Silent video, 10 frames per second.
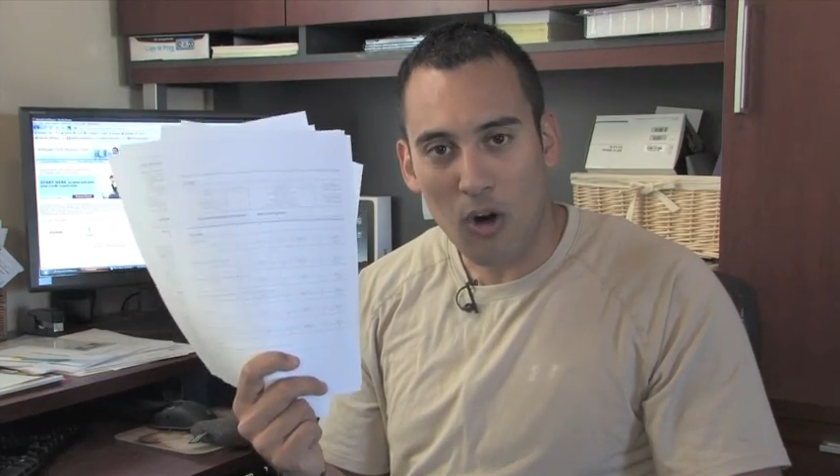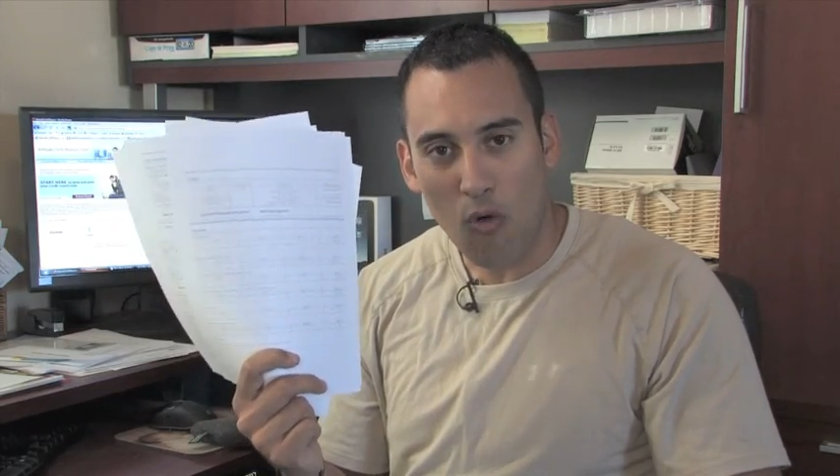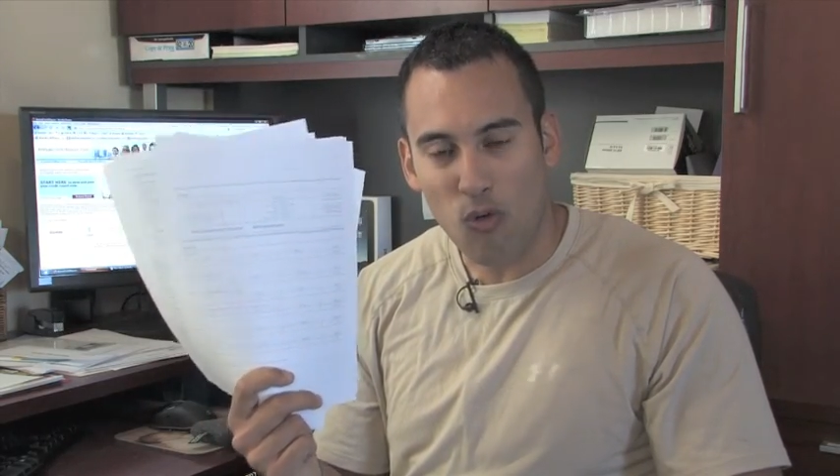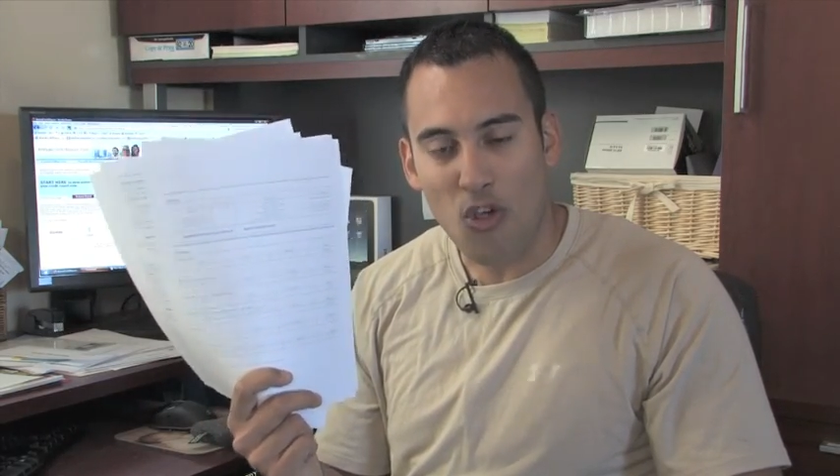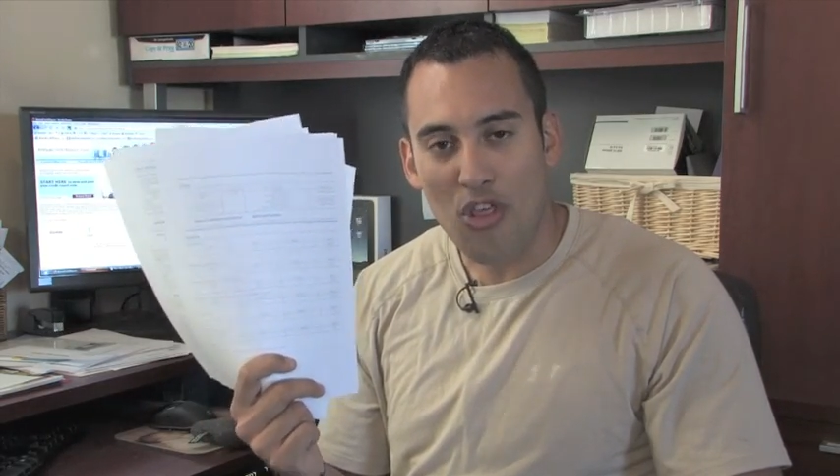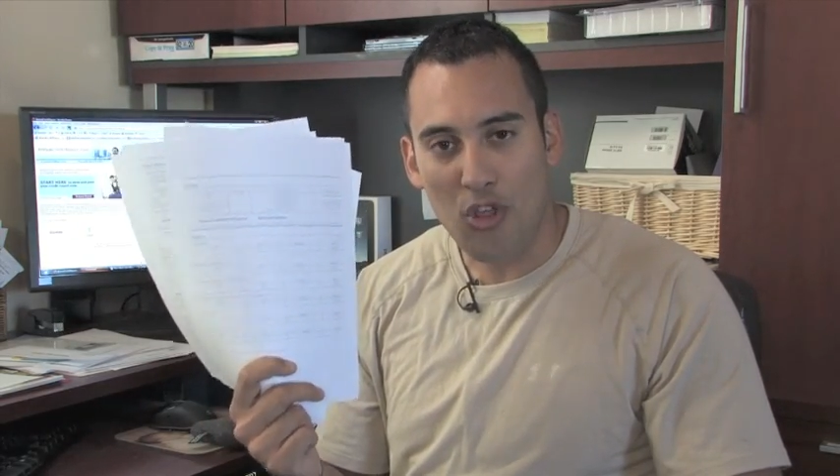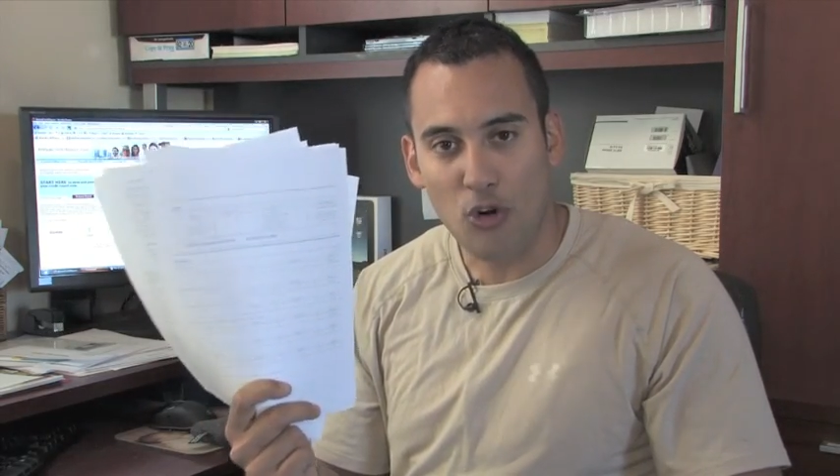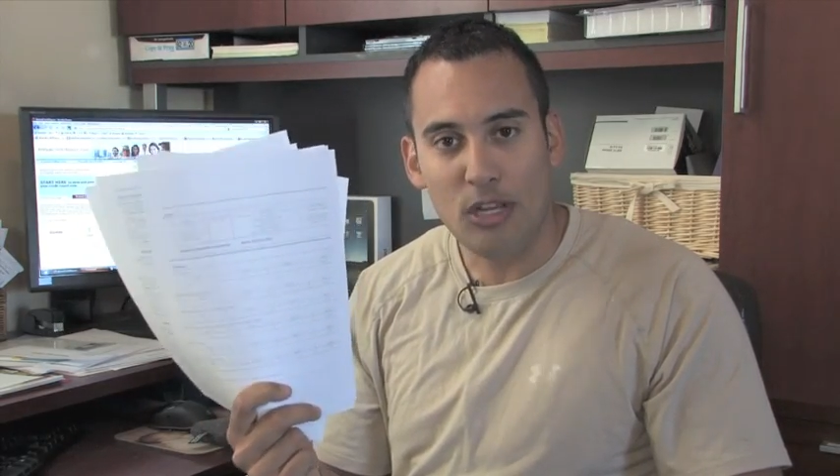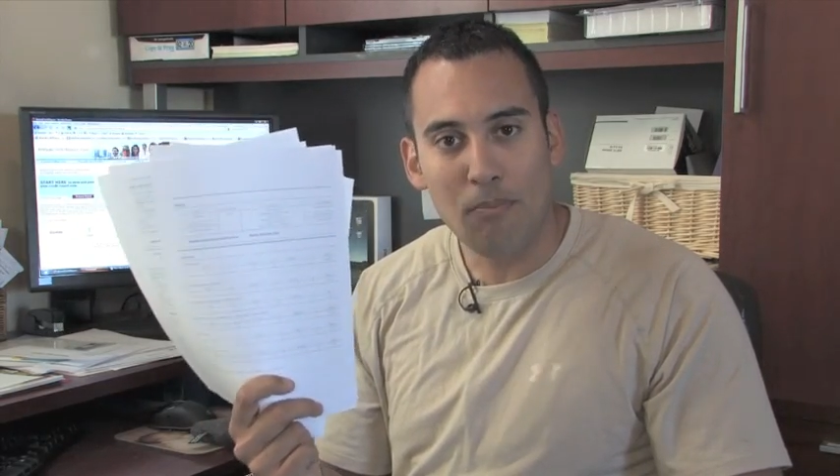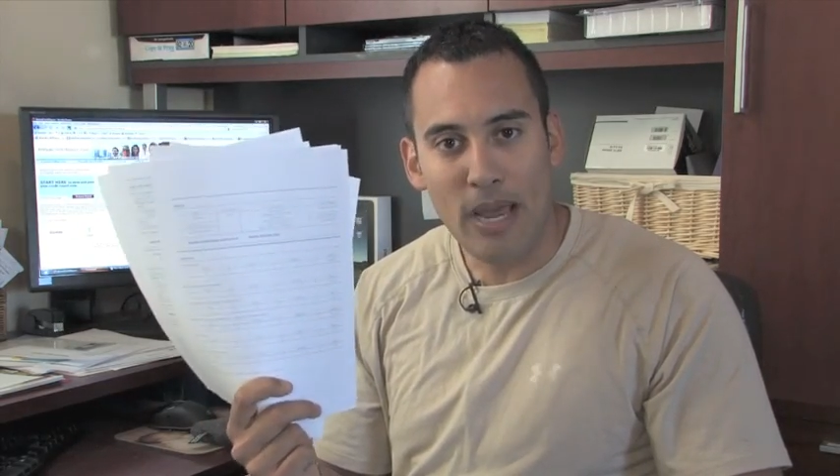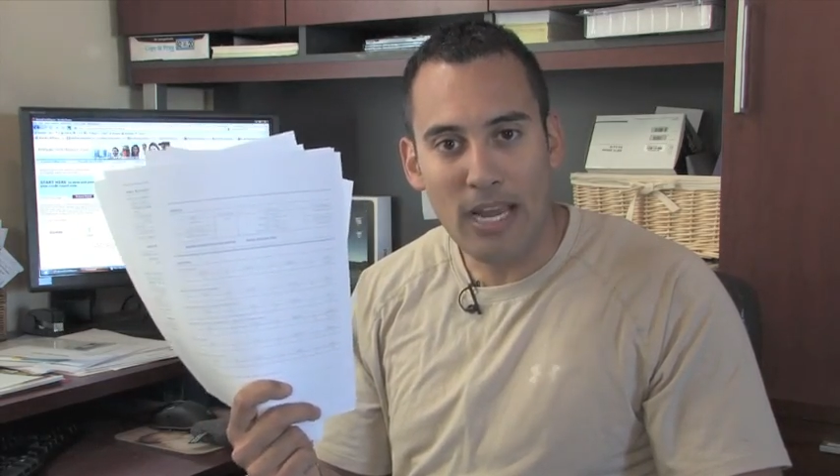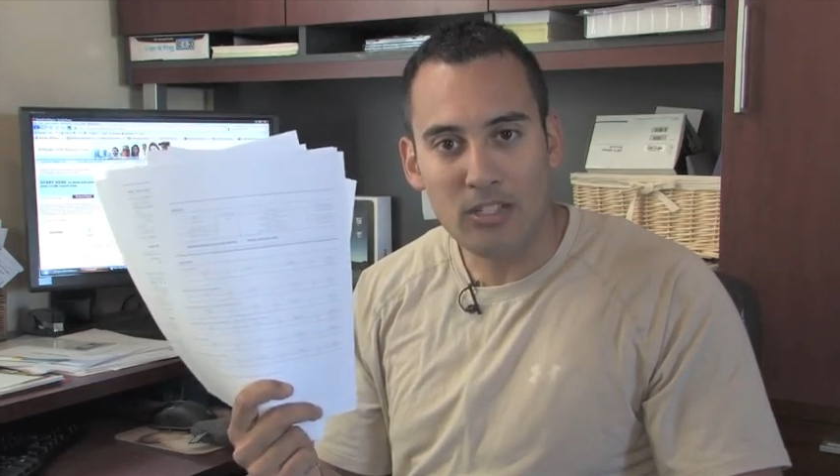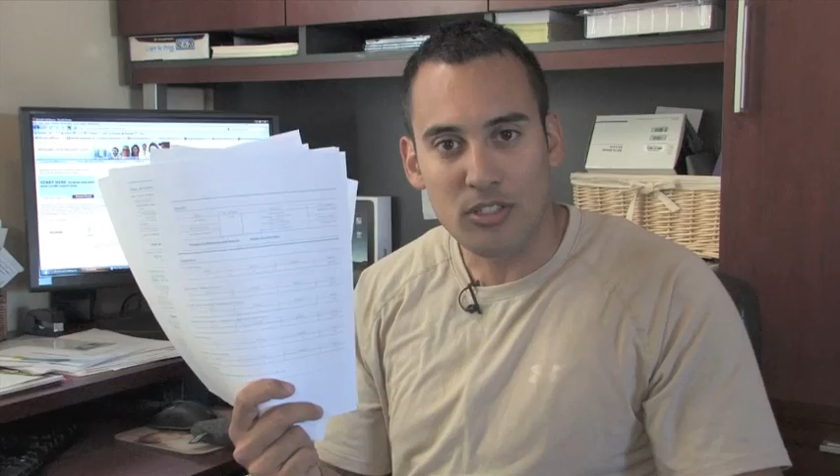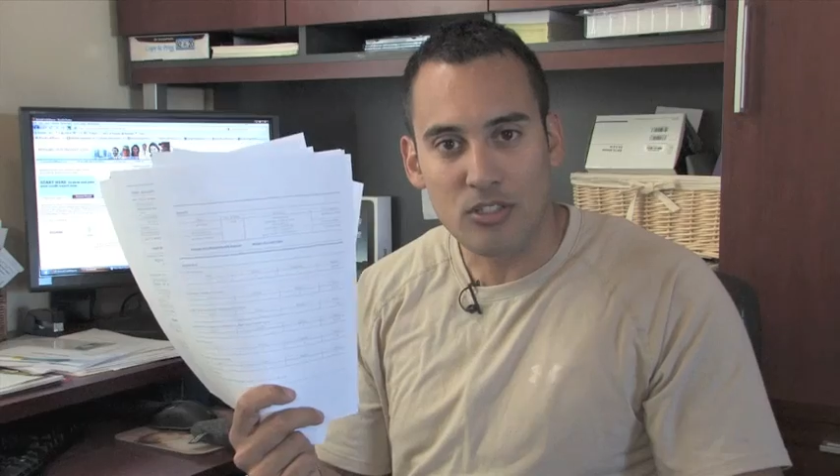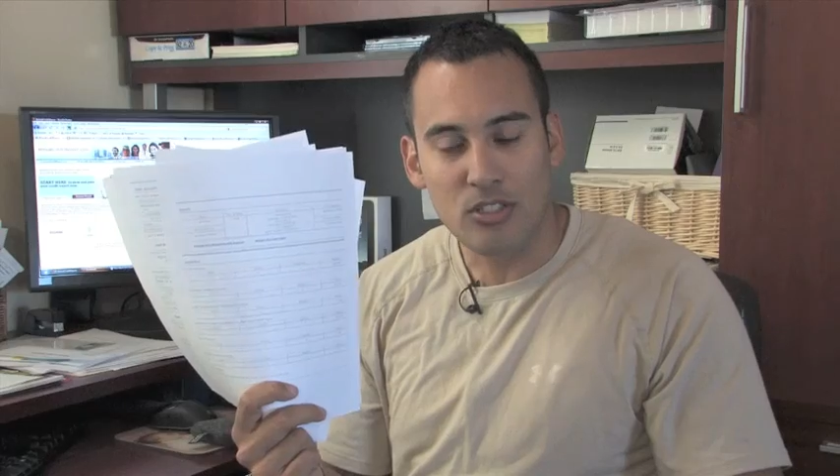over 30
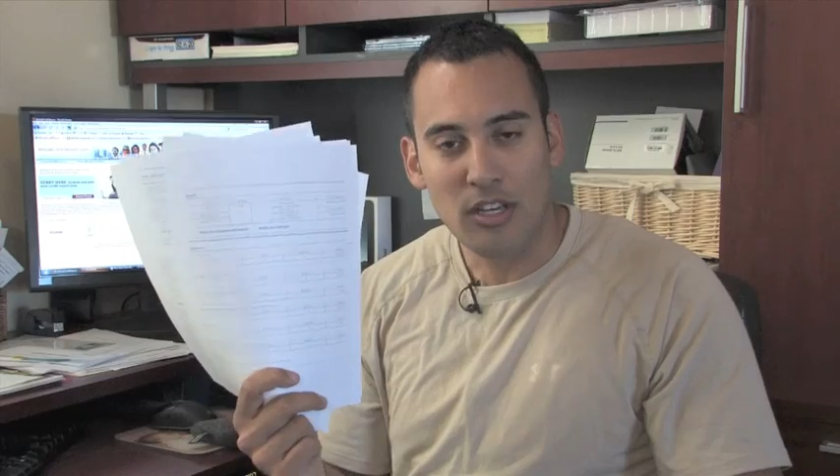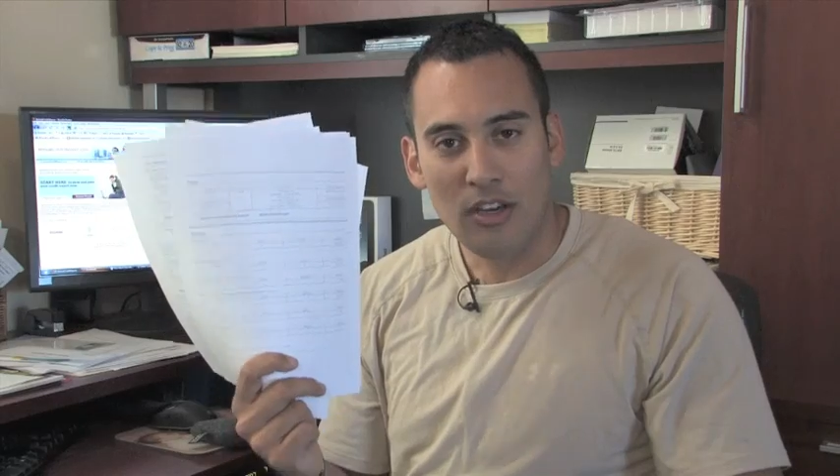pages